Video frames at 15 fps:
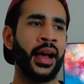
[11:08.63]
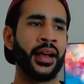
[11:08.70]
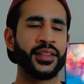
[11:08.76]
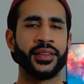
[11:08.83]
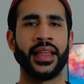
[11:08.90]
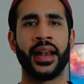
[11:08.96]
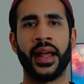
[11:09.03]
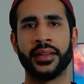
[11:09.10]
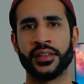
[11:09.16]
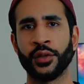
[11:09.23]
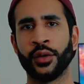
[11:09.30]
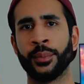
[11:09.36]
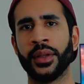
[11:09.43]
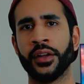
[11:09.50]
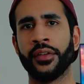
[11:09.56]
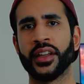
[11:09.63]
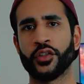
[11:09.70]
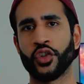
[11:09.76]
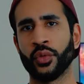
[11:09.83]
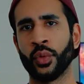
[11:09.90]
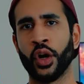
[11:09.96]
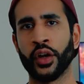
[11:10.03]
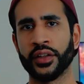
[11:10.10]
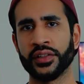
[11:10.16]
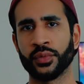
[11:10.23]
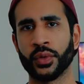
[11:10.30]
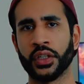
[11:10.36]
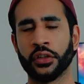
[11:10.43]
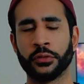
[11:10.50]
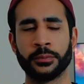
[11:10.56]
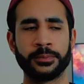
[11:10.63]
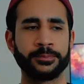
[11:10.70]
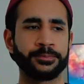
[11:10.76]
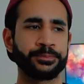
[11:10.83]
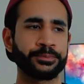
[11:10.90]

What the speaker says: So that adds on a bit of extra work as well.